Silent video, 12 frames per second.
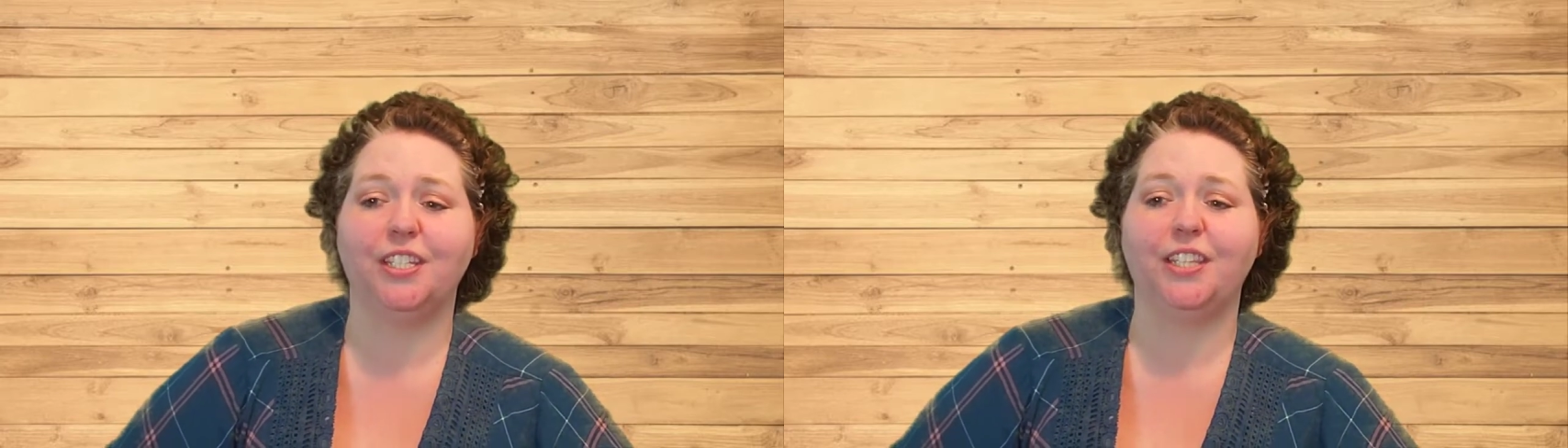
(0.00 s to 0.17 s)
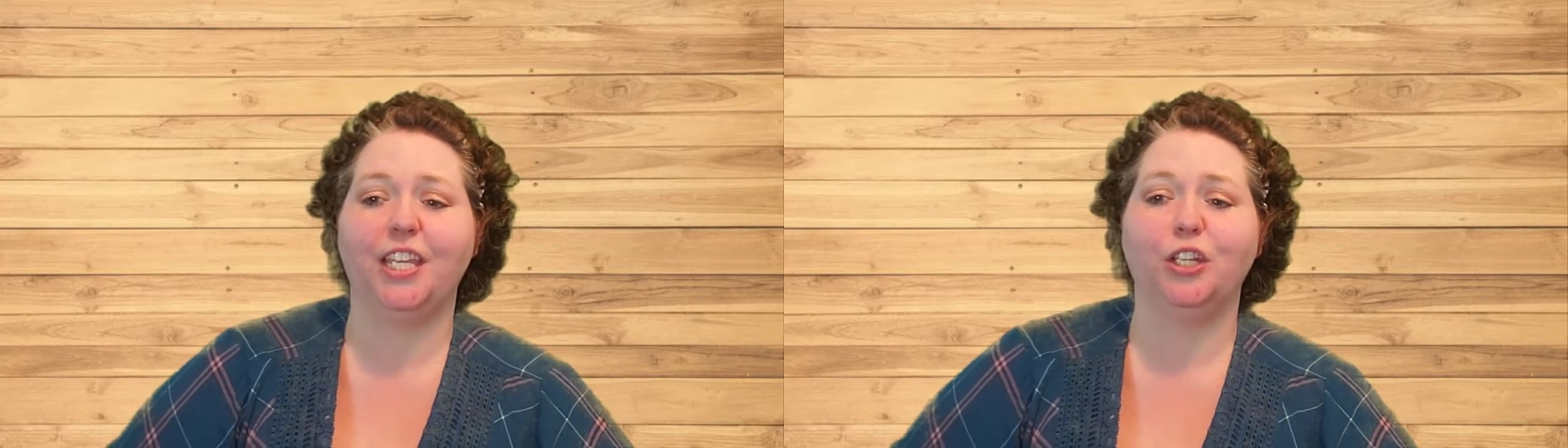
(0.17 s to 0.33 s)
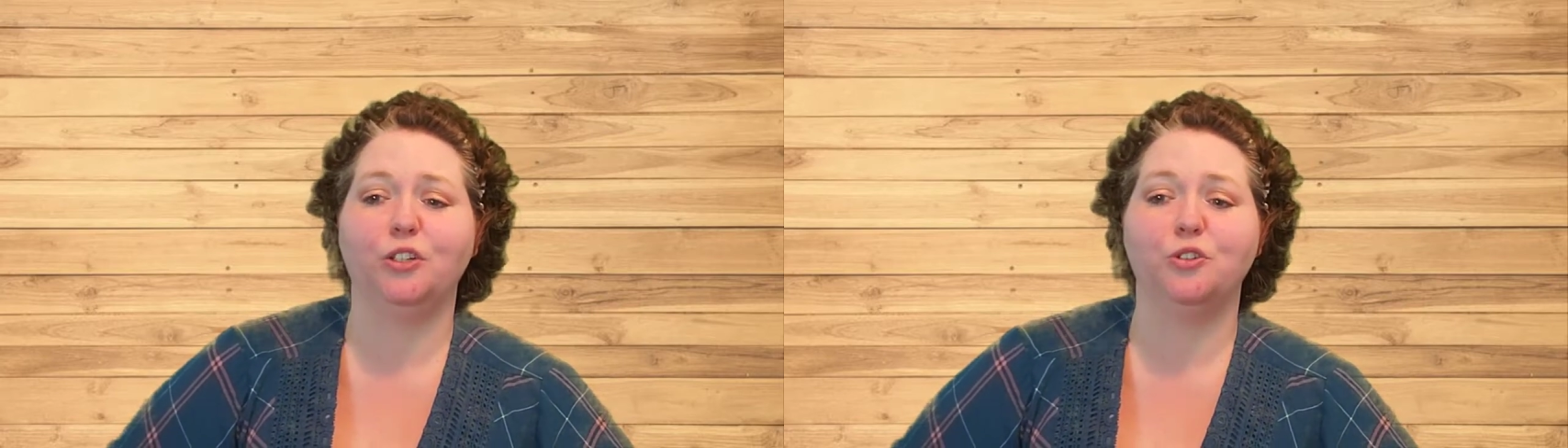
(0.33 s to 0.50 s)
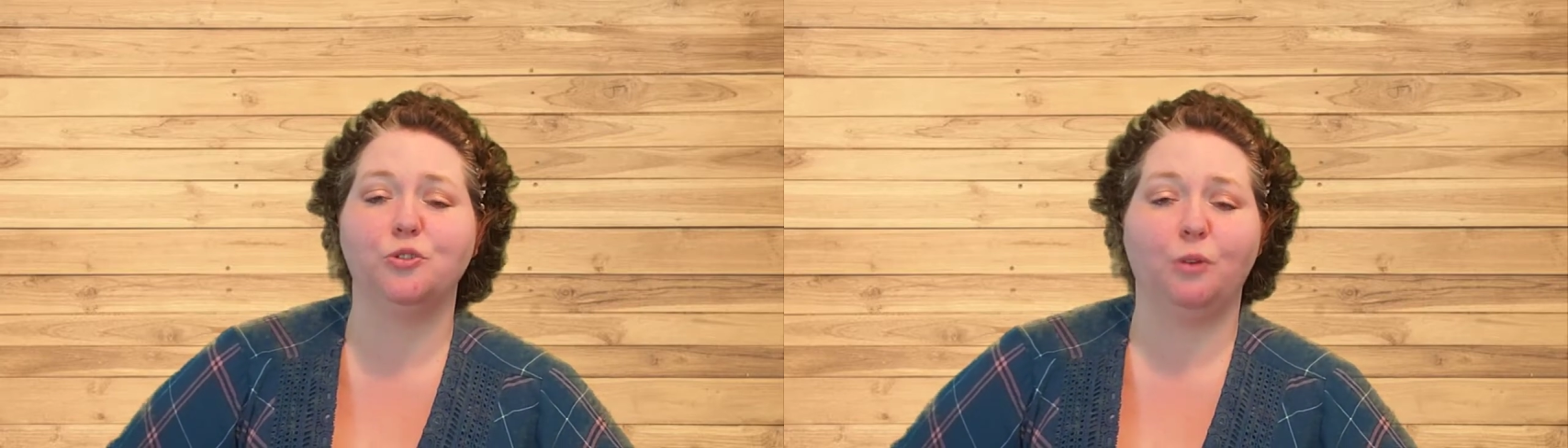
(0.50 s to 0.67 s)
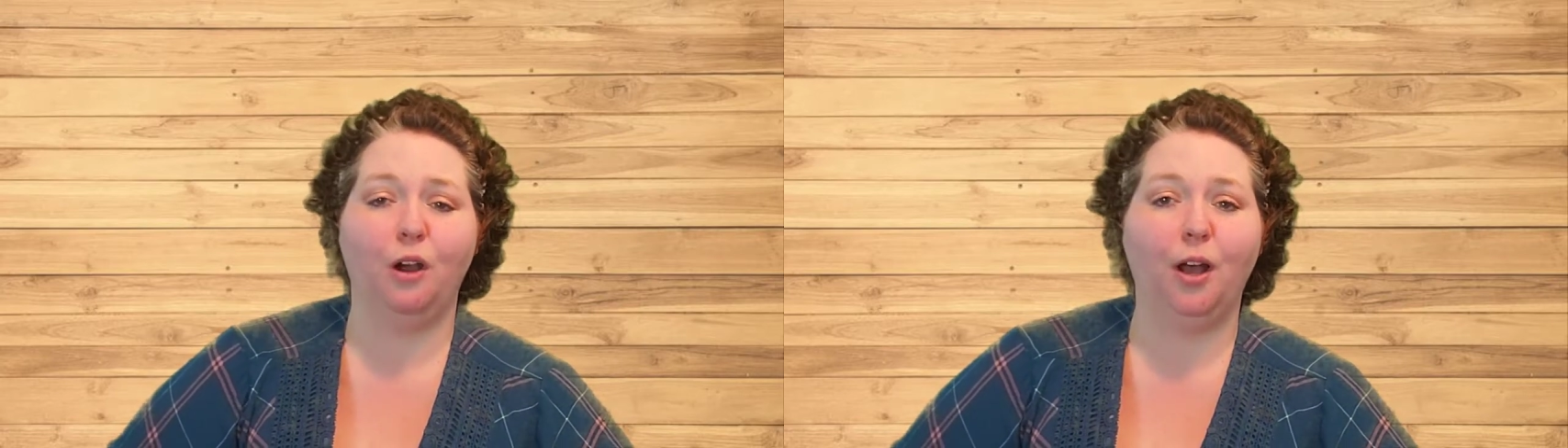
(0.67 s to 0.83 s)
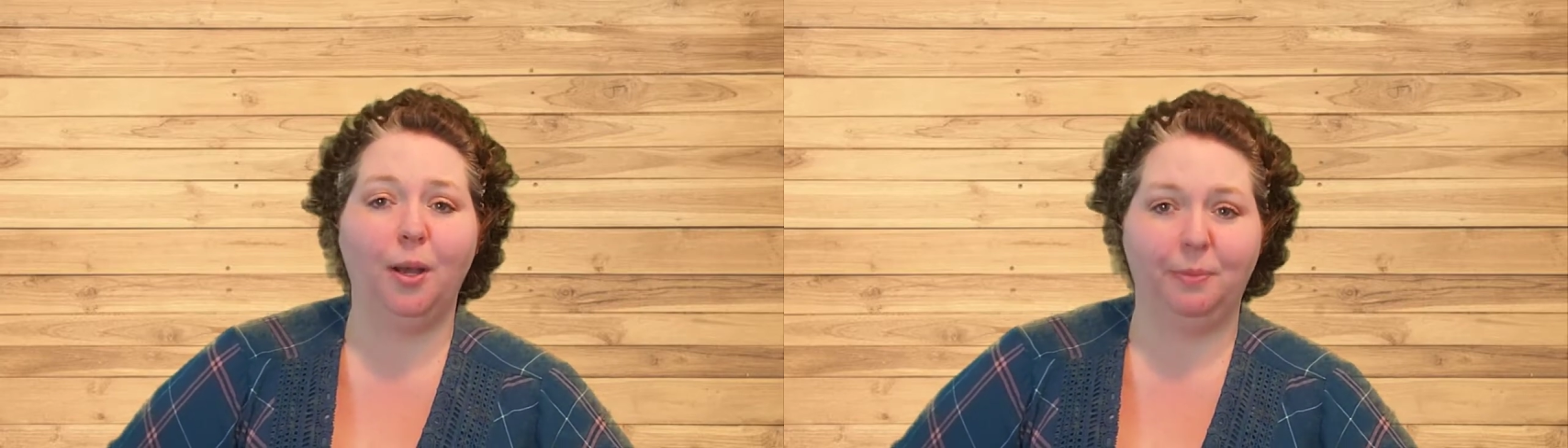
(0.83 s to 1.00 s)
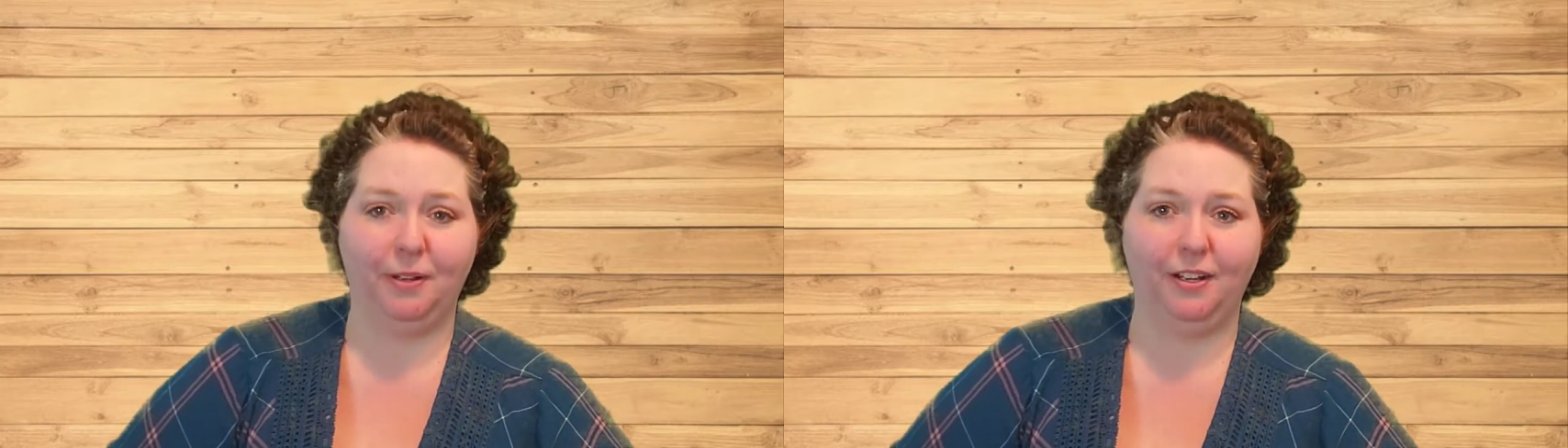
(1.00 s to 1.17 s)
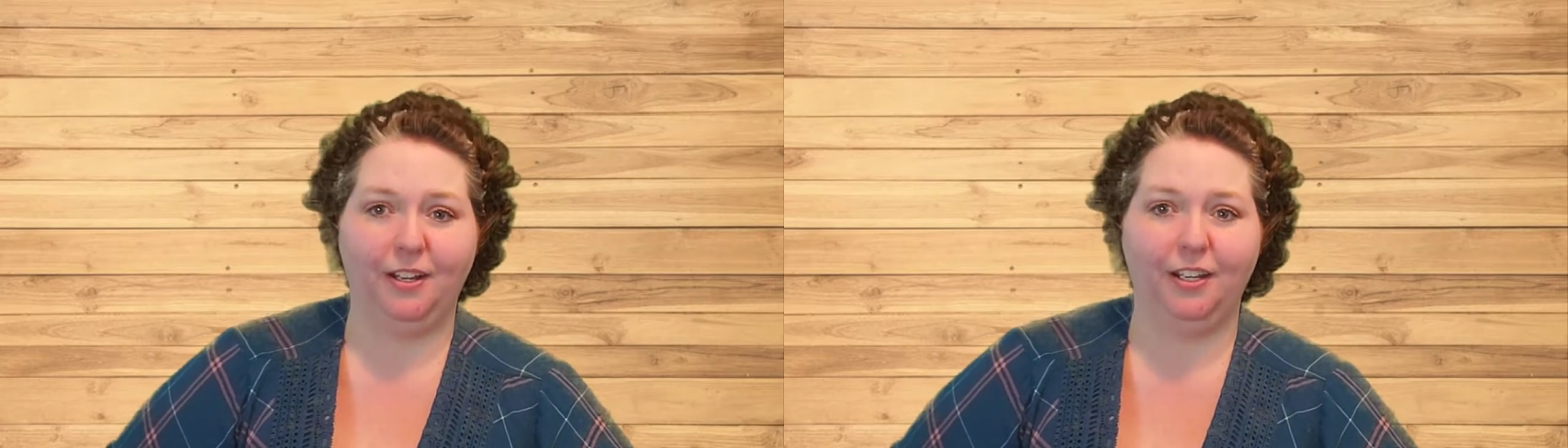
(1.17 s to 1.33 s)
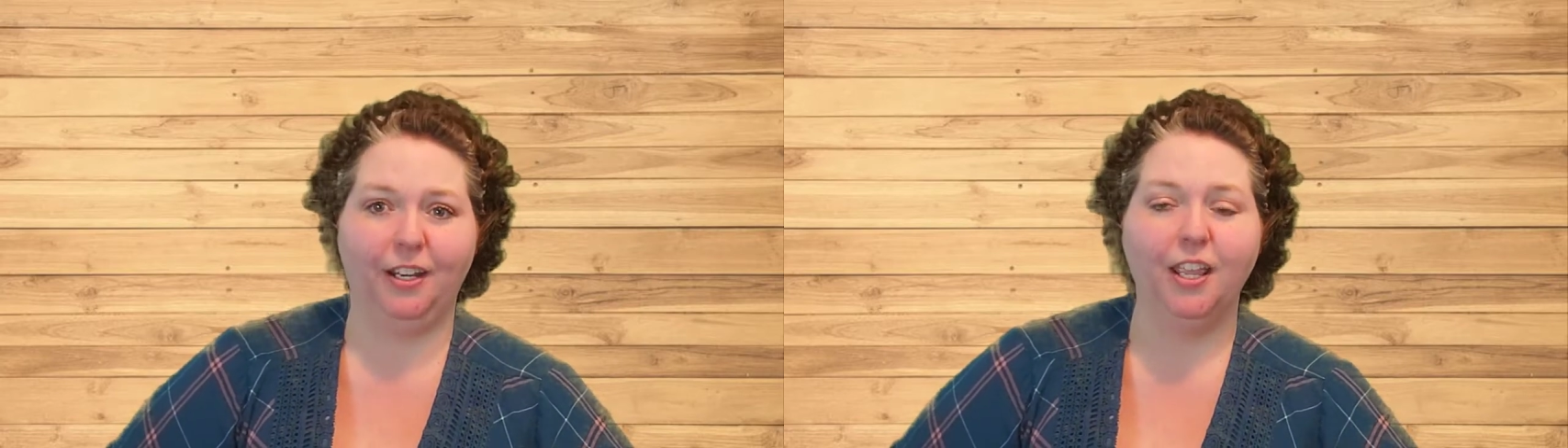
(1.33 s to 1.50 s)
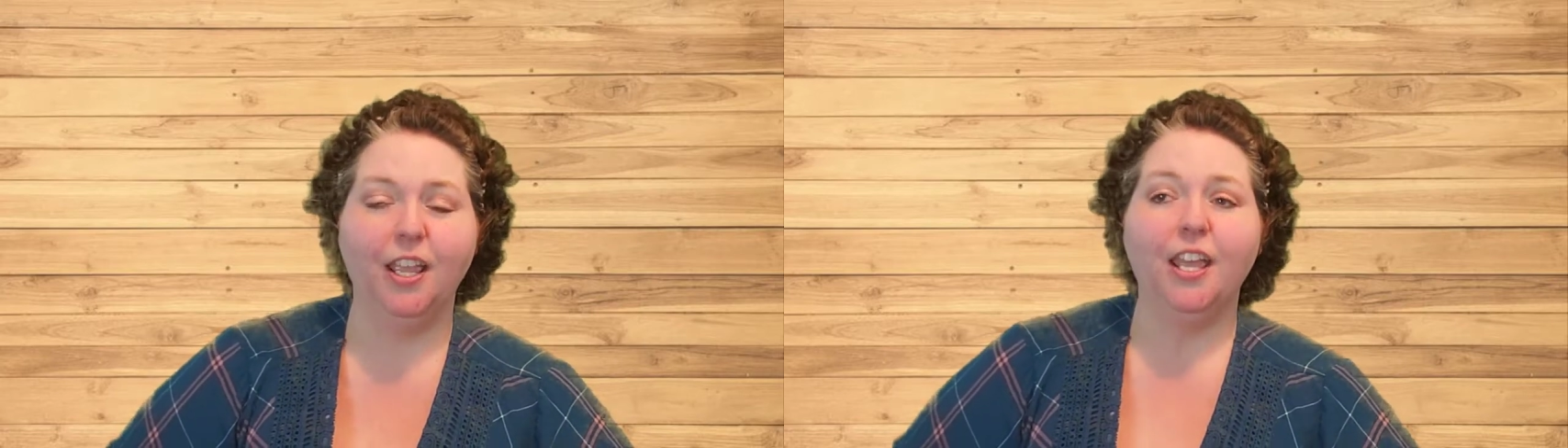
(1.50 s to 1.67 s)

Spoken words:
that they can draw upon,